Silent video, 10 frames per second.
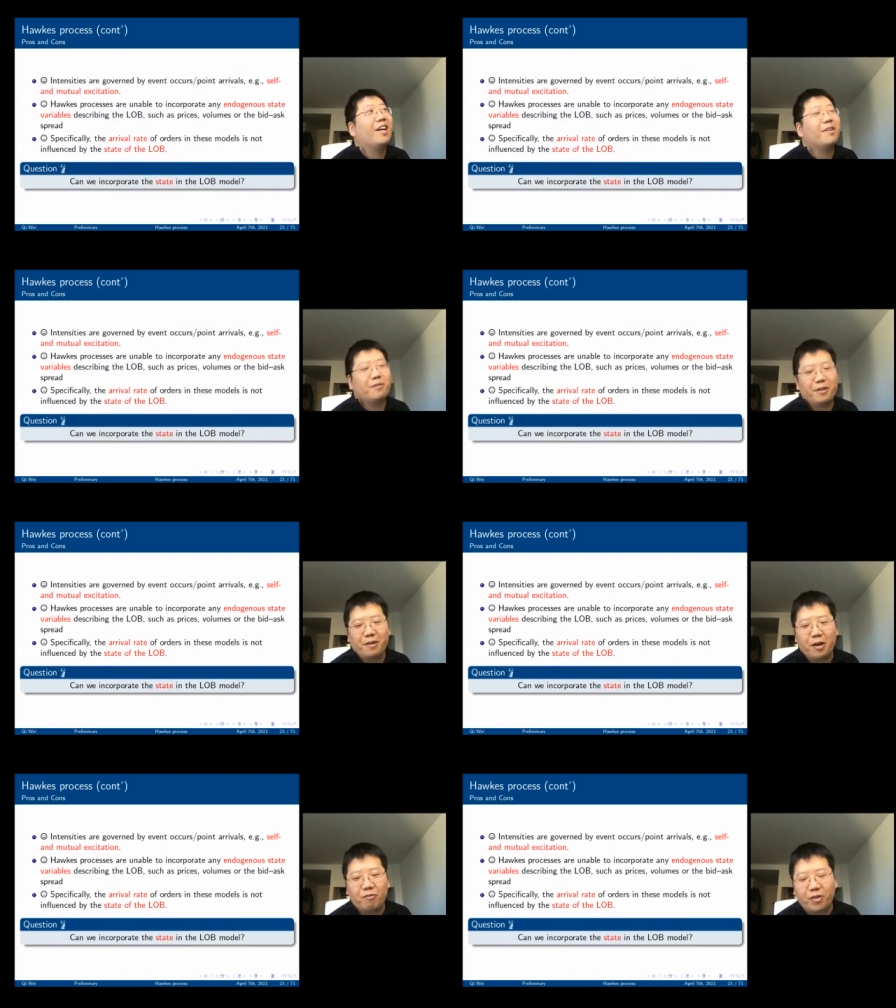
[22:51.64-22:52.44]

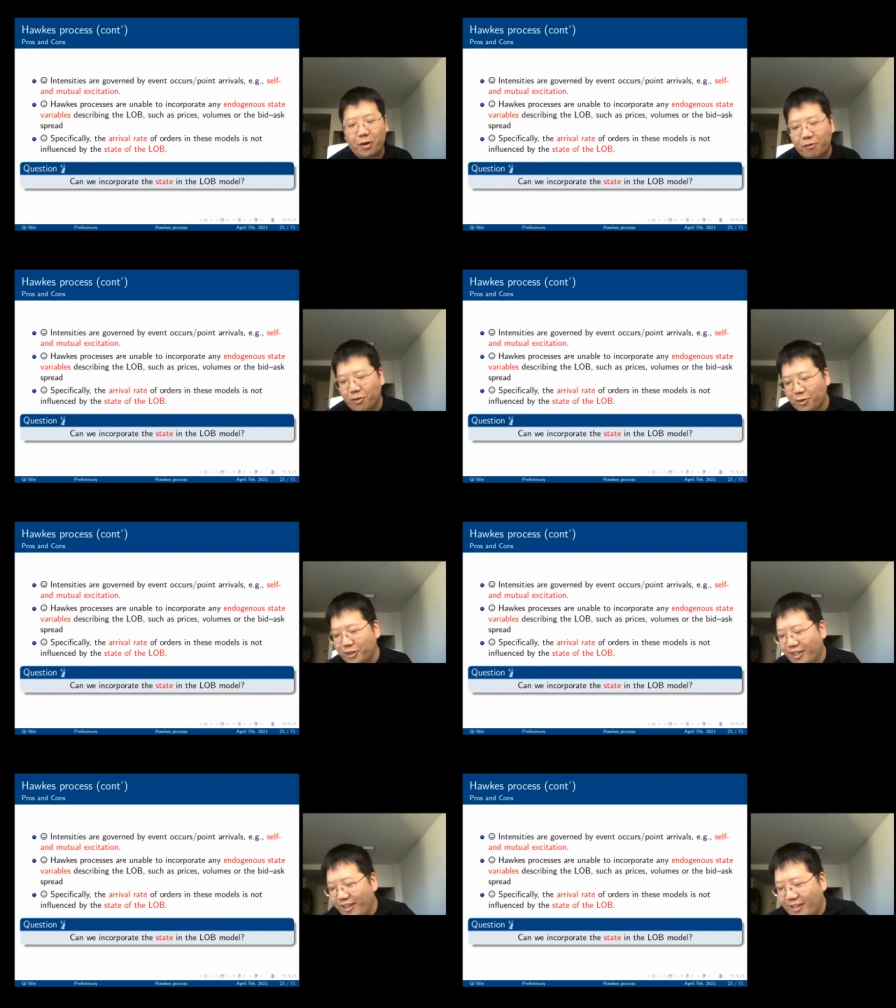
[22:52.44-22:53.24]
Oh, very
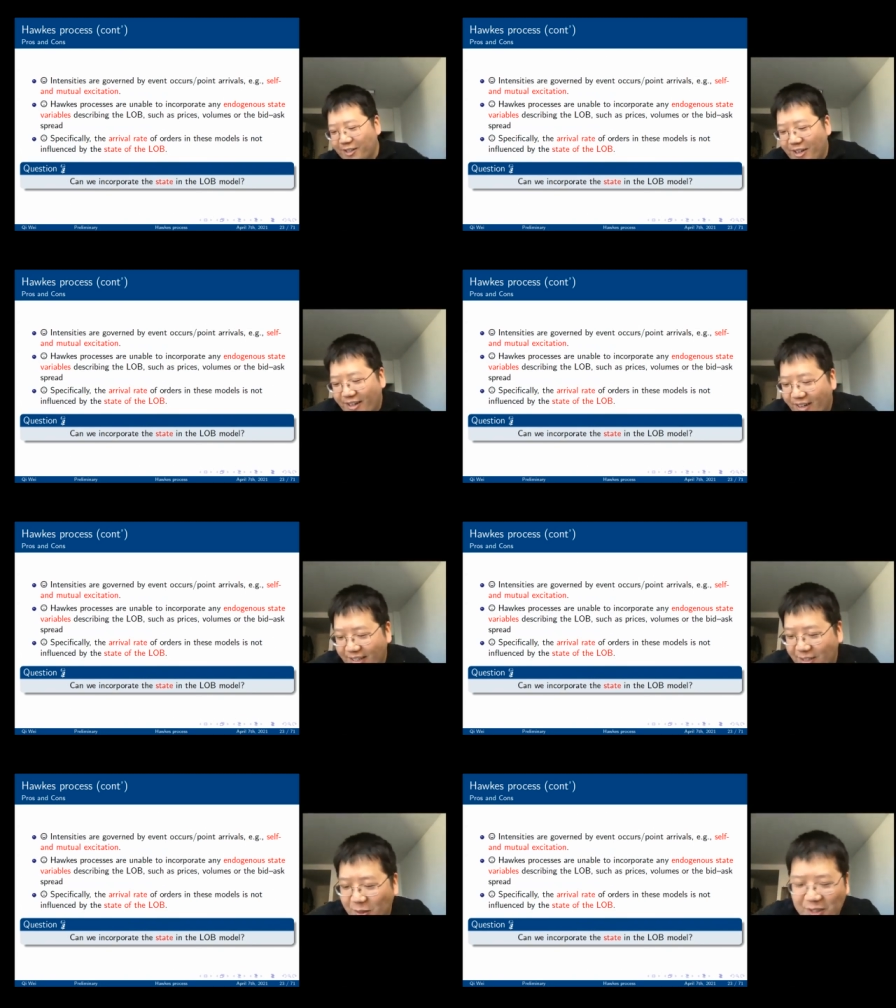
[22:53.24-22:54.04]
unfortunately, it's
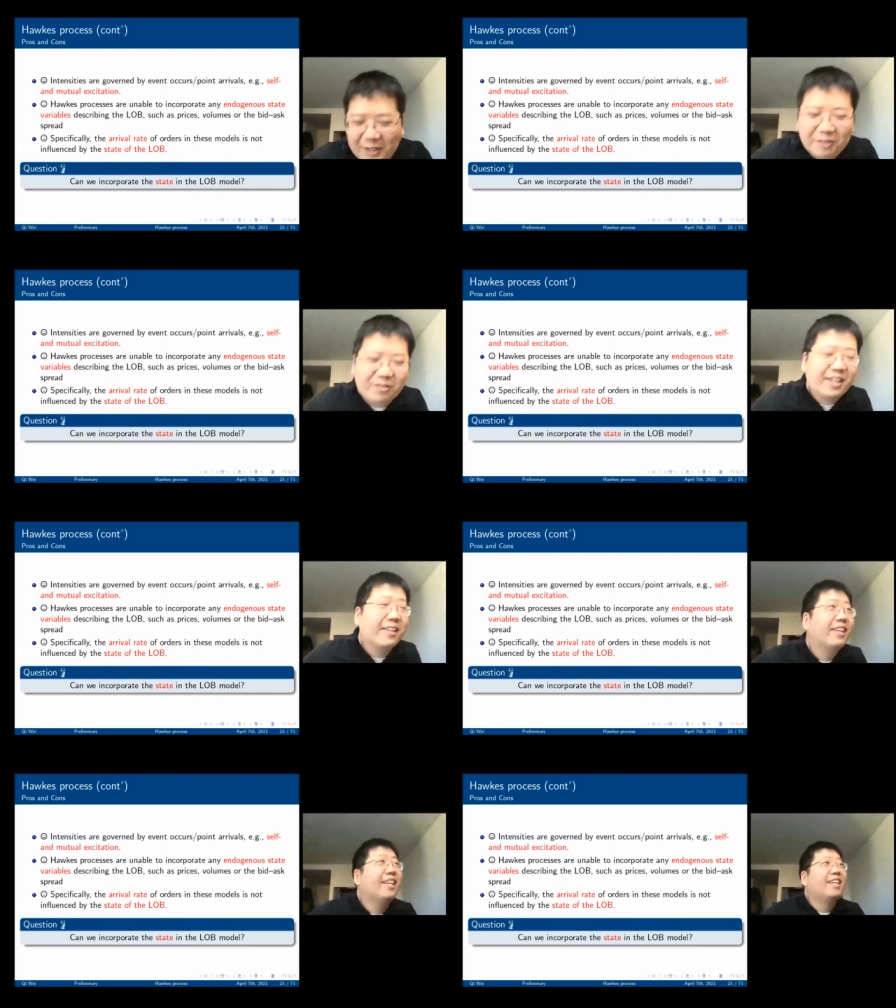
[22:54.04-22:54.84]
not enough yet.
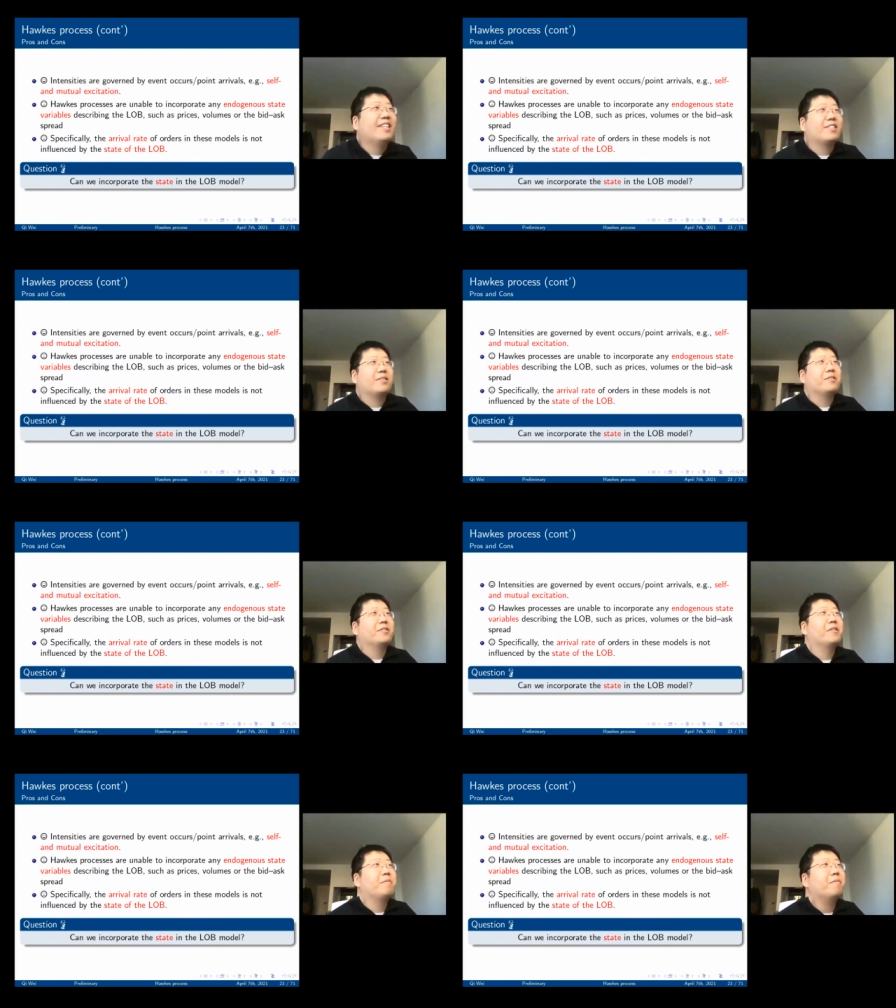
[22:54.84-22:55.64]
So
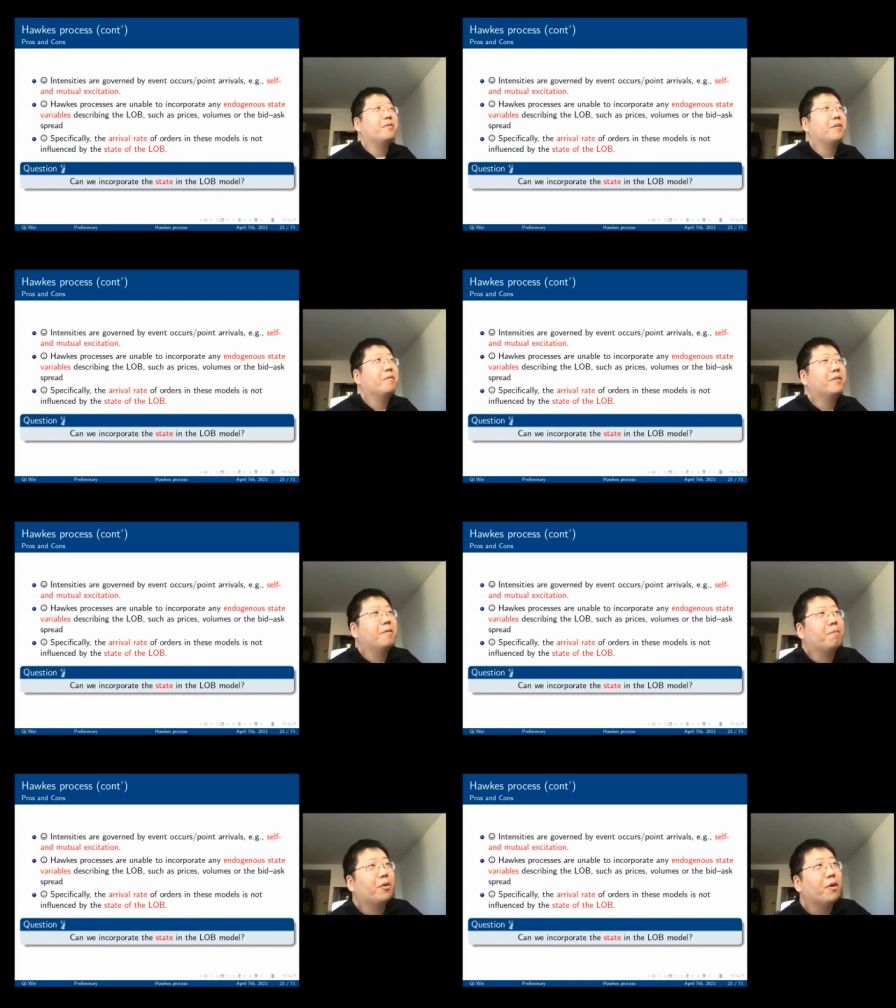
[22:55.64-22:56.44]

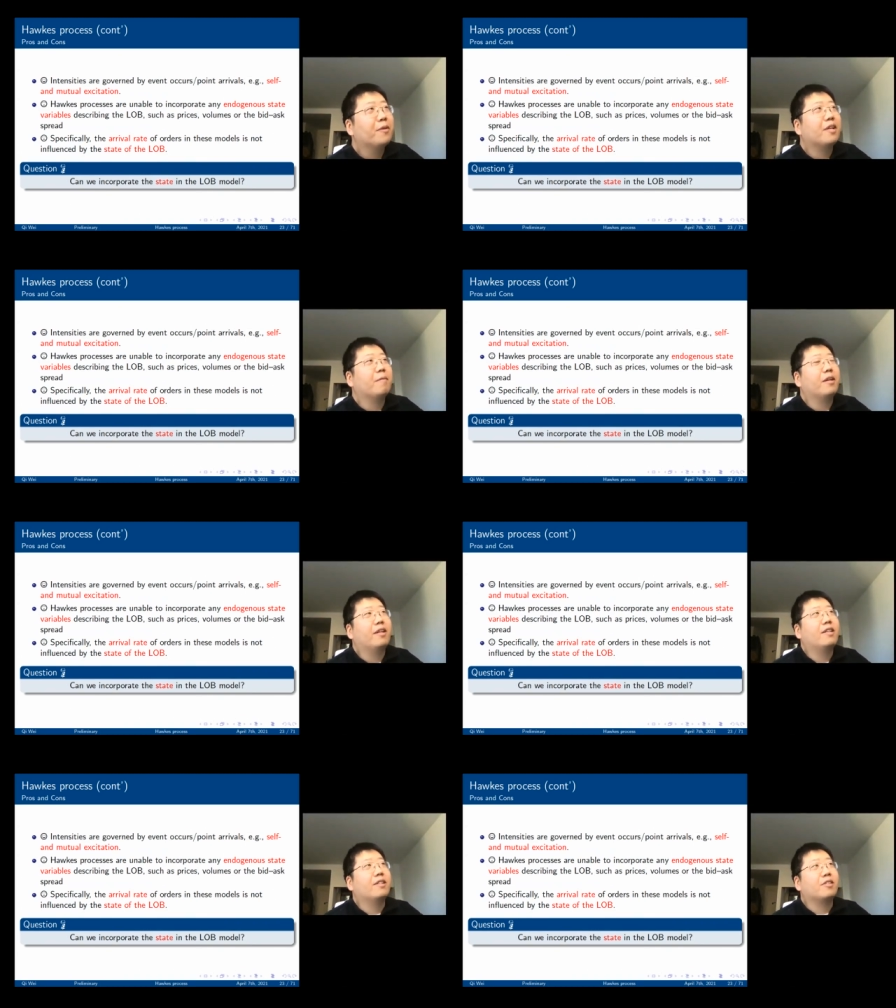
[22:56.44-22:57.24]
the pro, I mean,
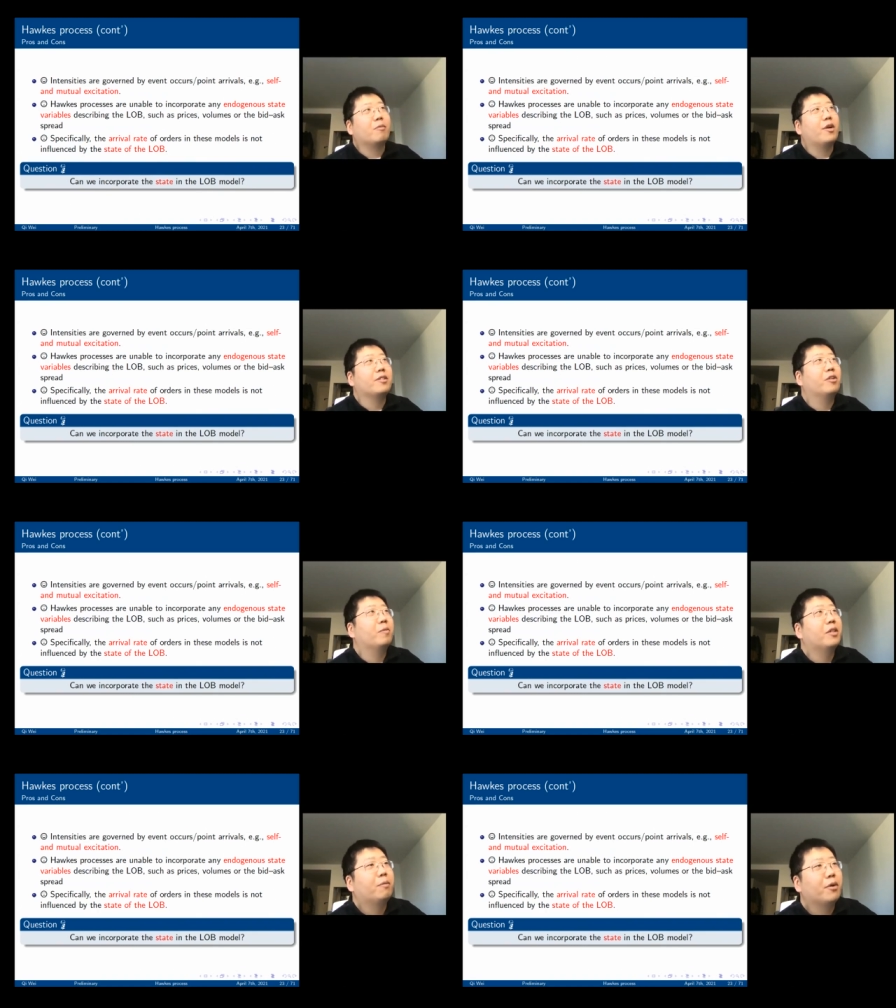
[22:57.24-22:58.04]
let's summarize a little
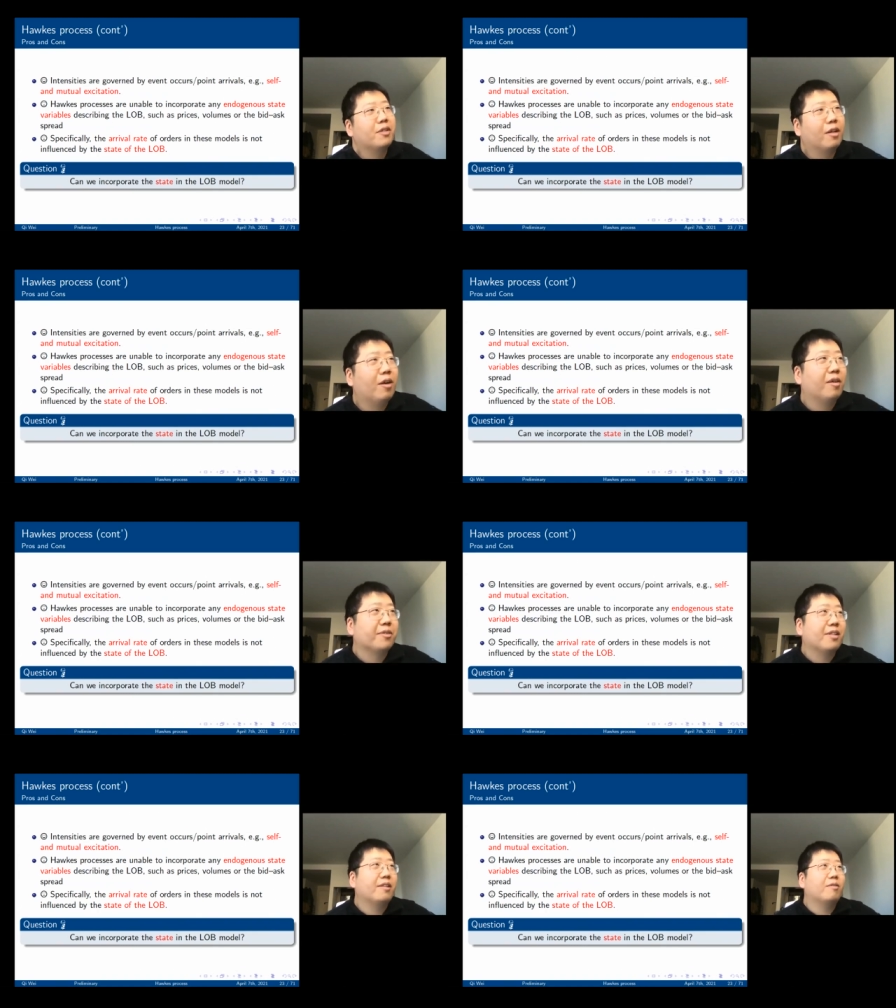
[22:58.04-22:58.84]
bit the pros and
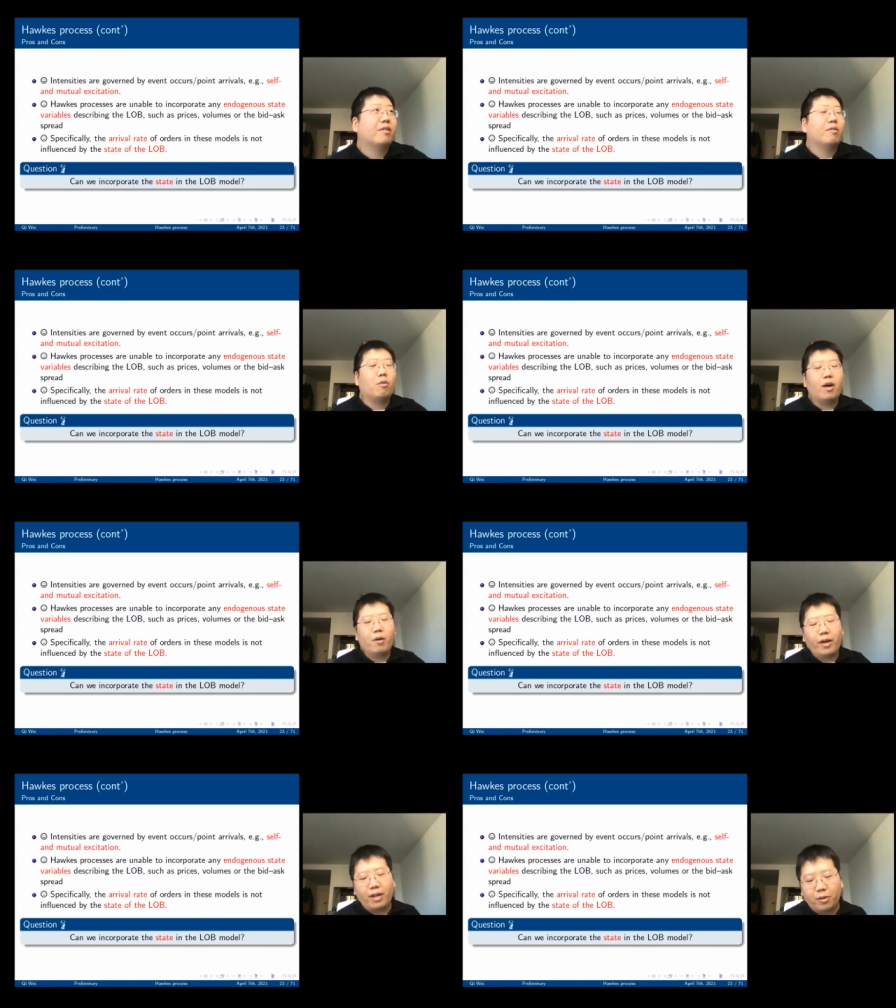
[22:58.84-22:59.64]
cons and why
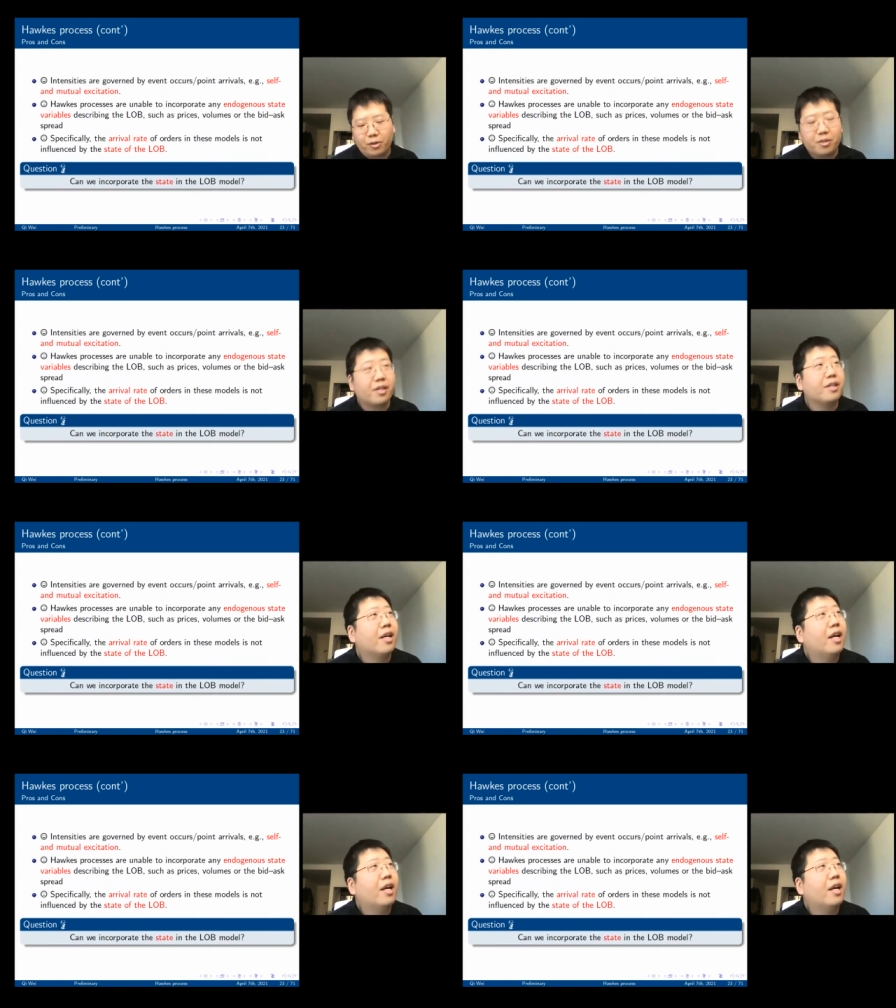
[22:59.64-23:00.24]
we cannot use it.